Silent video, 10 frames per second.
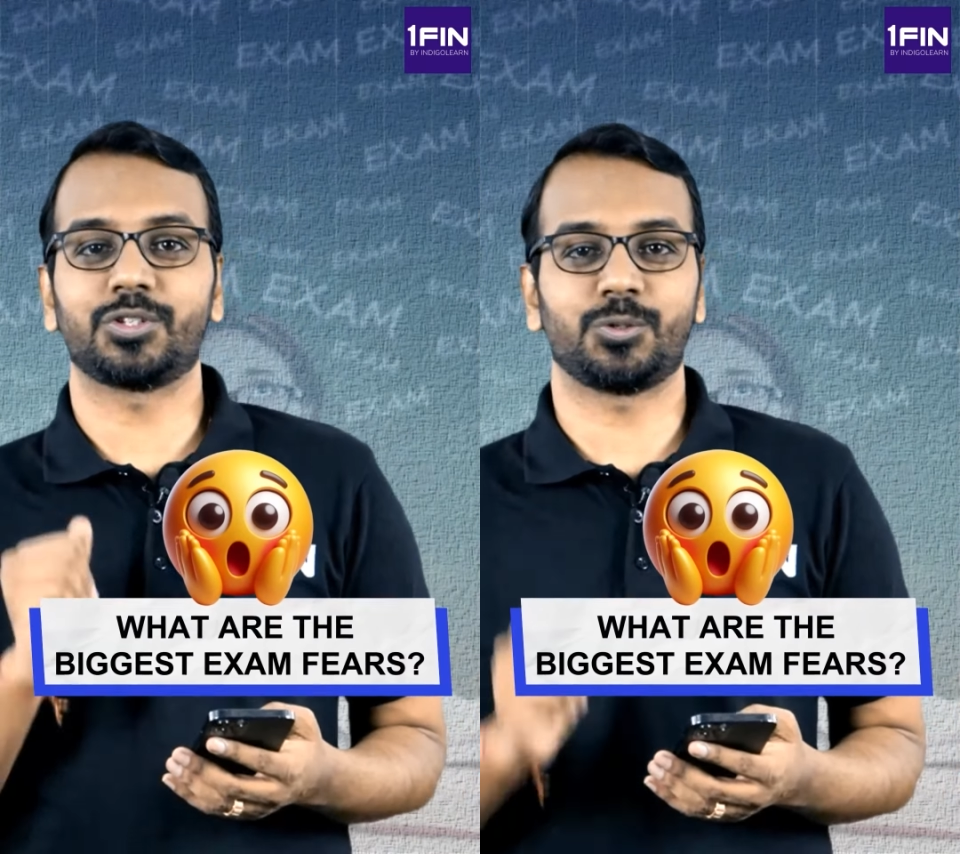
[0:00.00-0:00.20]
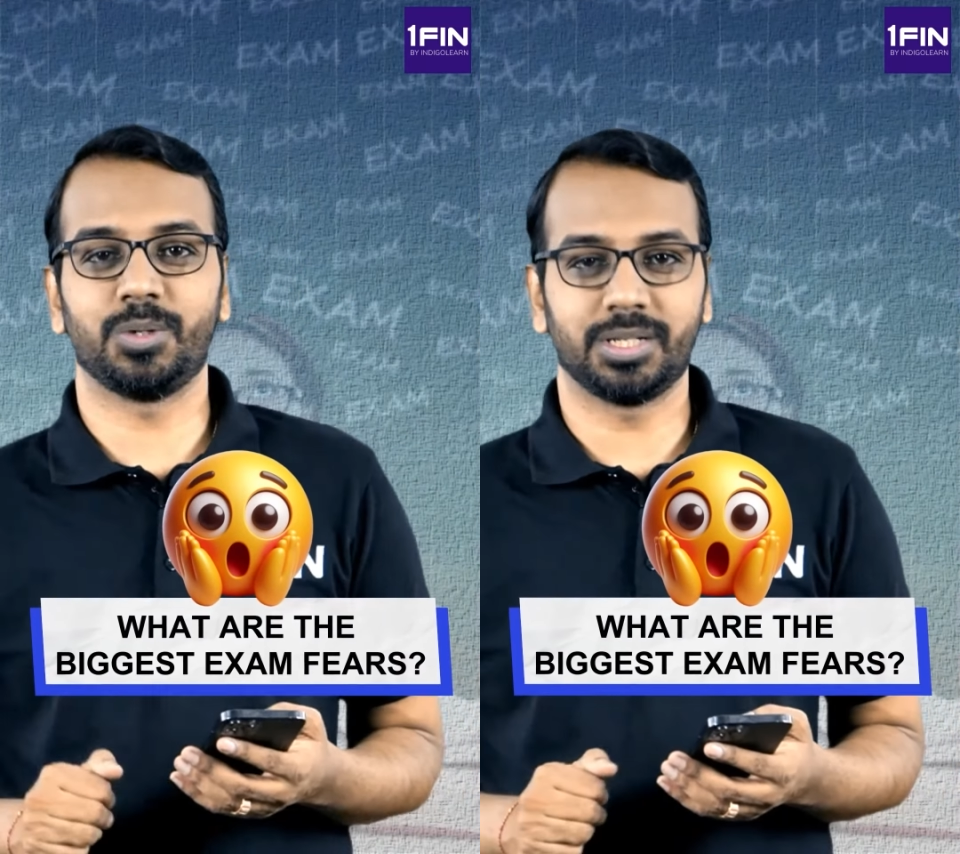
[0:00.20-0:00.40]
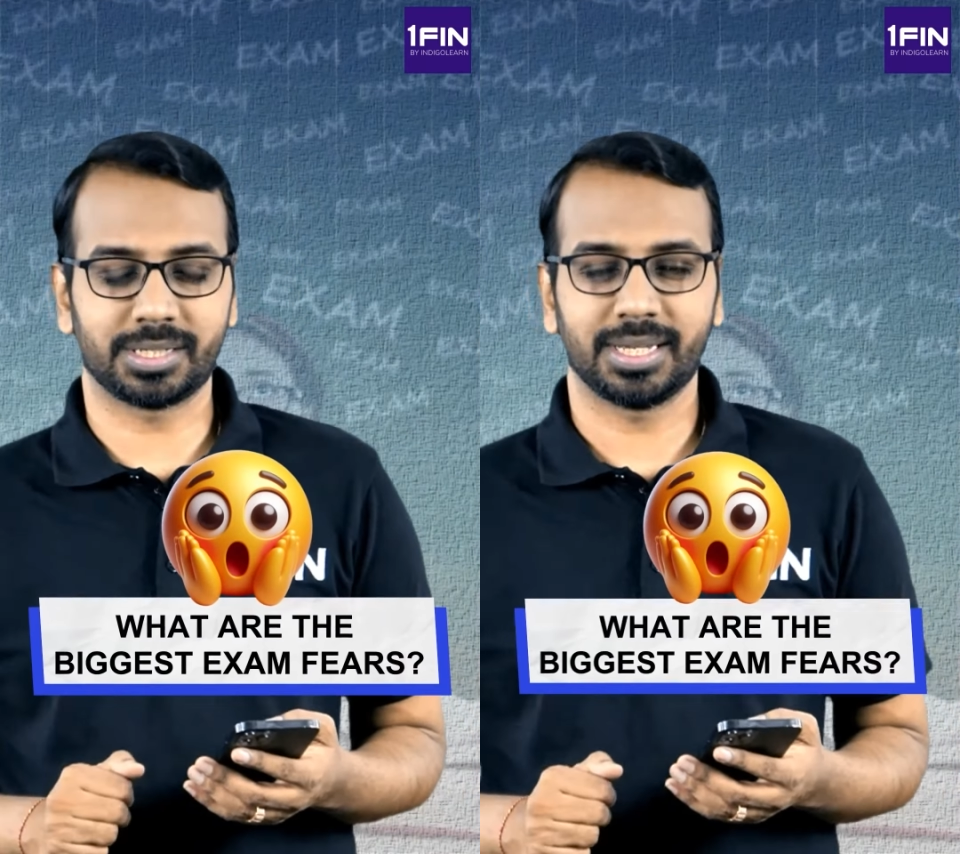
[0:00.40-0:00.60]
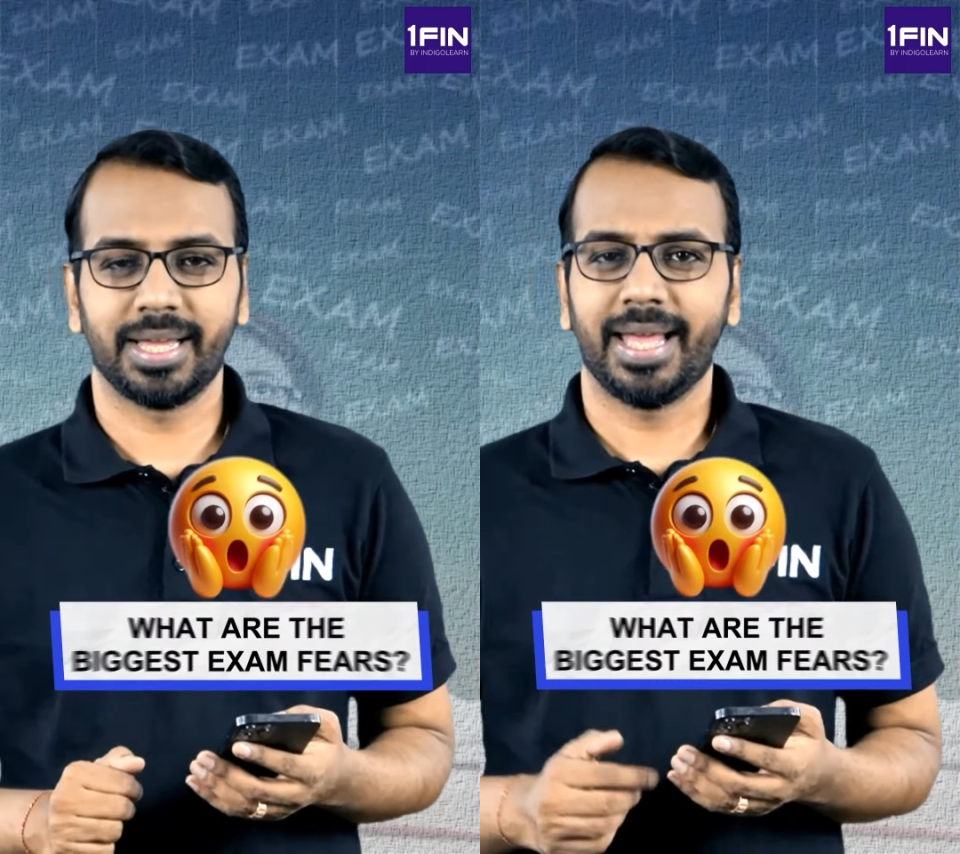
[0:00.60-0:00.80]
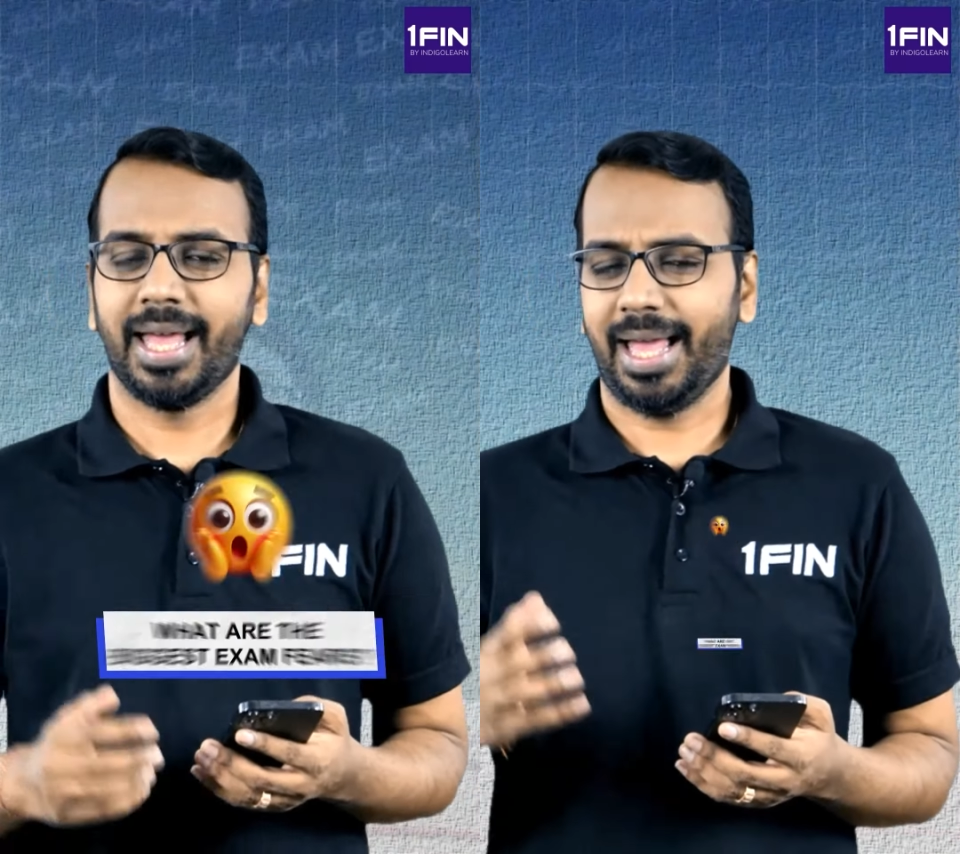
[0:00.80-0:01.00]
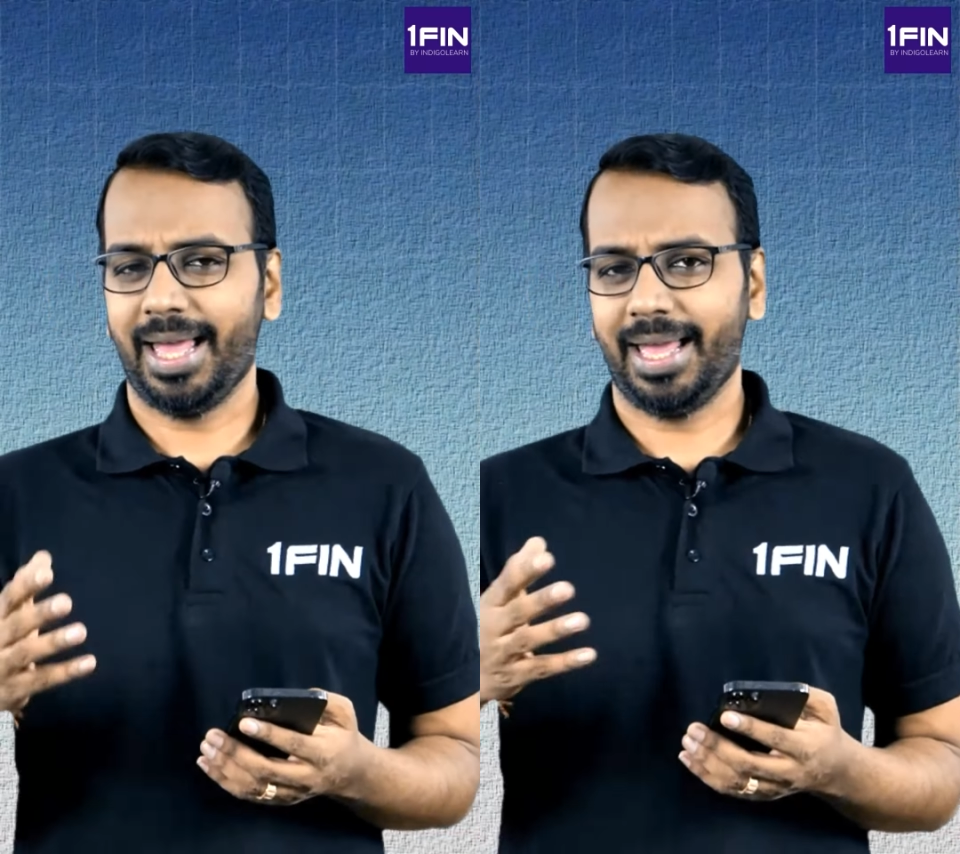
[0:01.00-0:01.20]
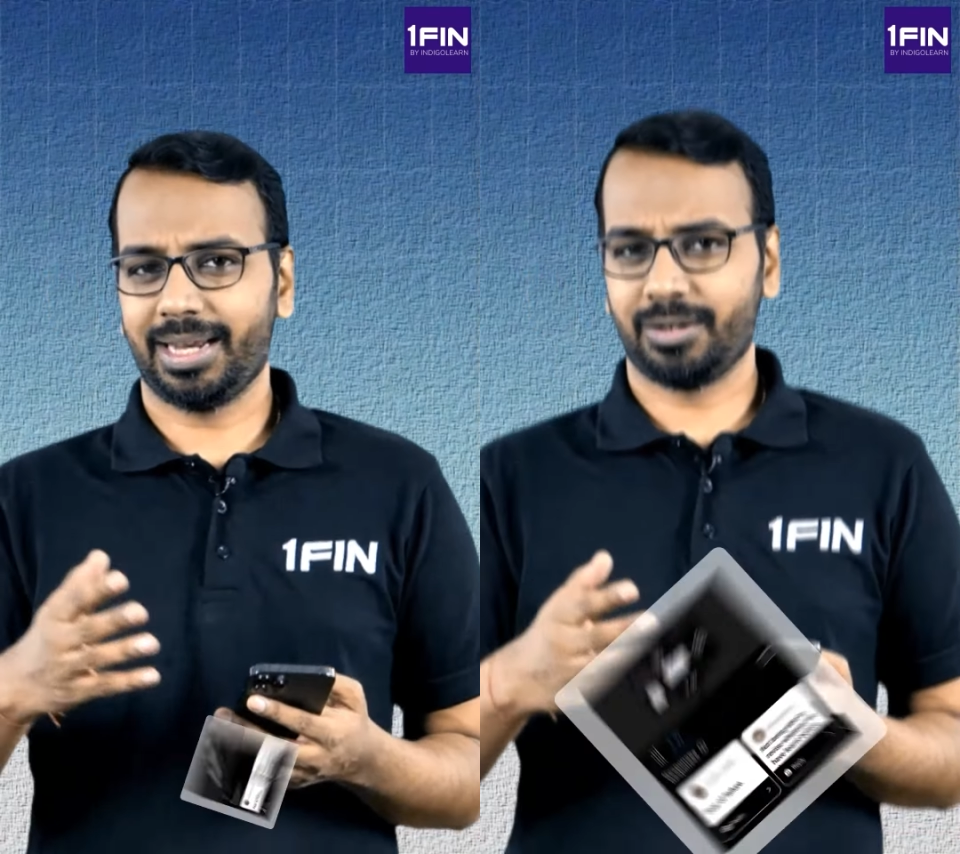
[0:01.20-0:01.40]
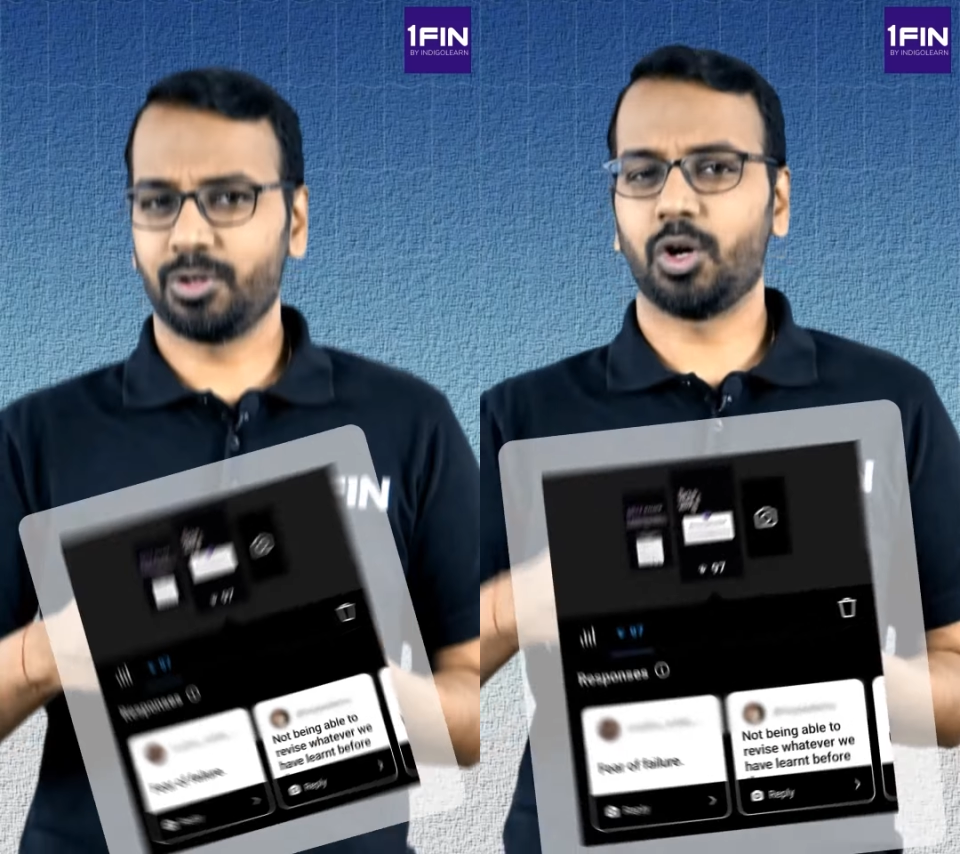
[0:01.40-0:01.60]
students.
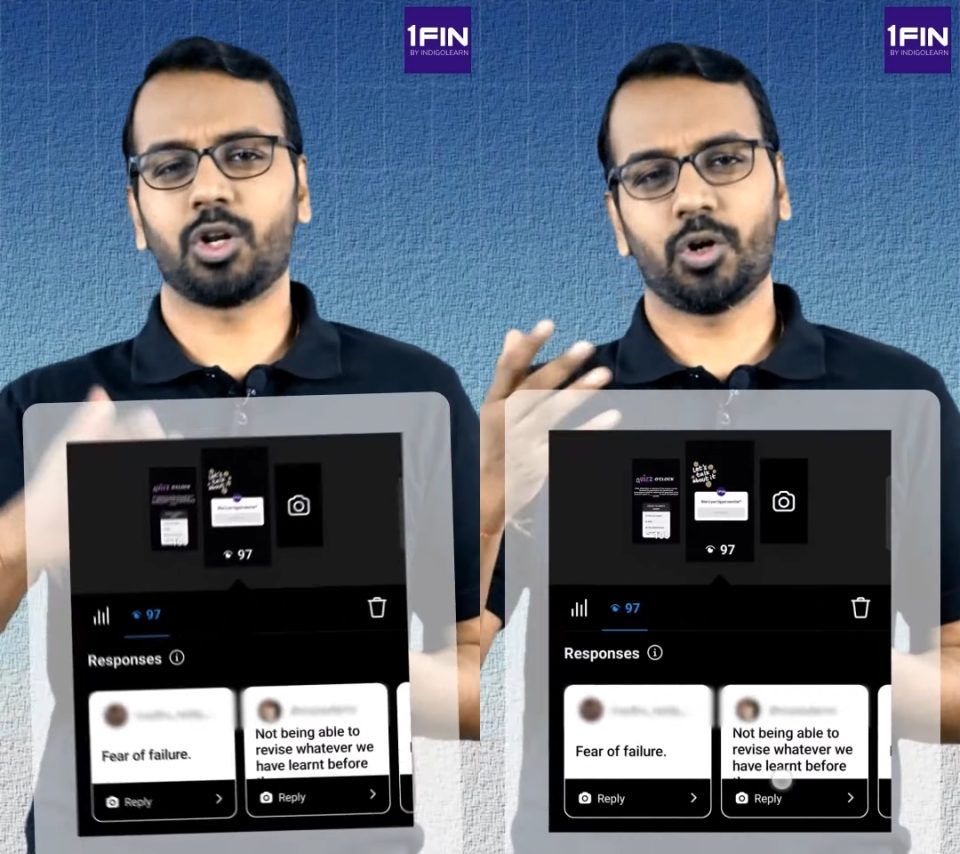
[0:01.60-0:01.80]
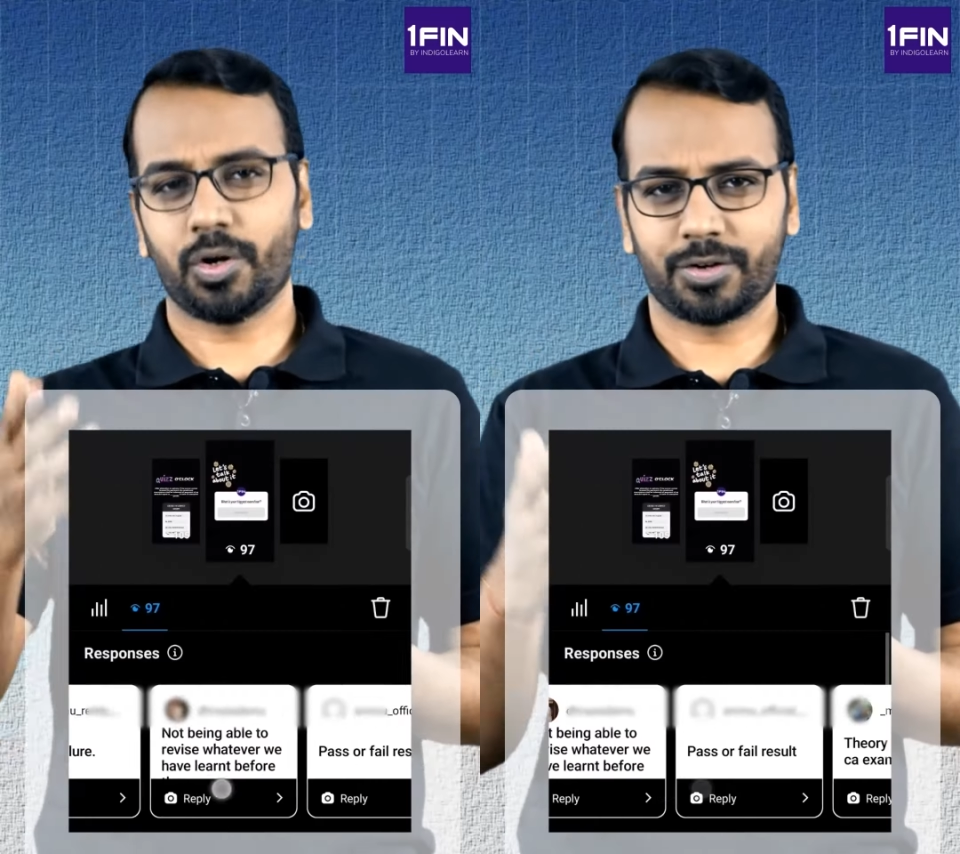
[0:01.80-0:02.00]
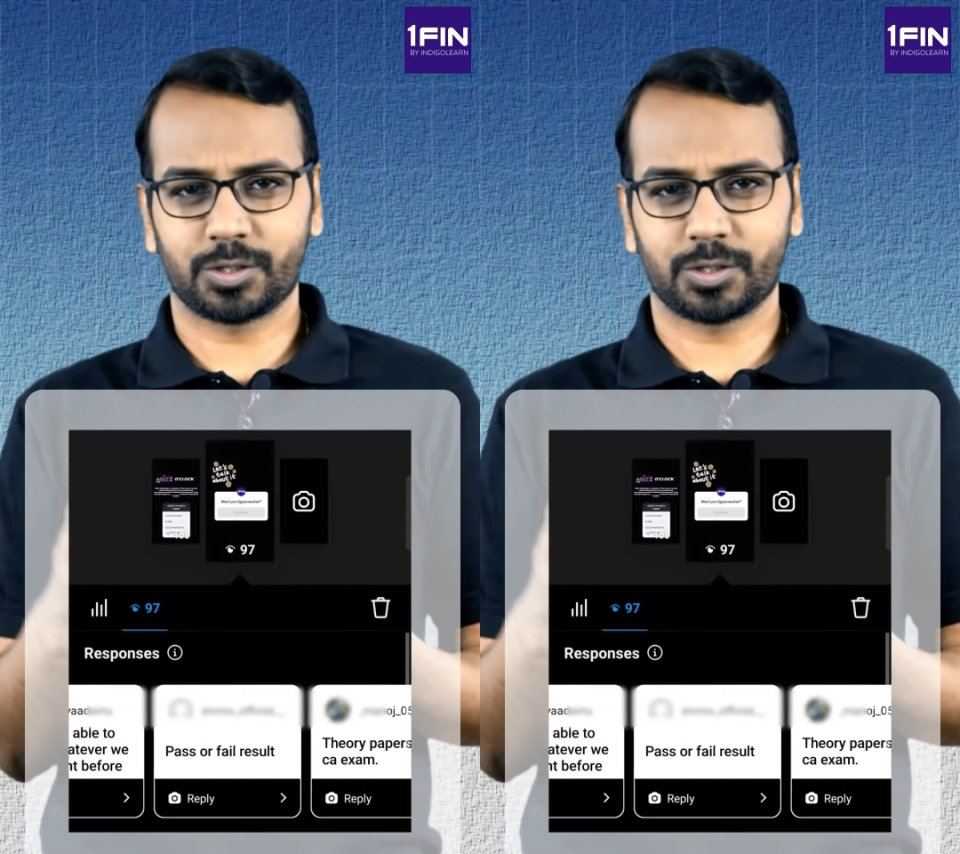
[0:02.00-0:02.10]
And we got a lot of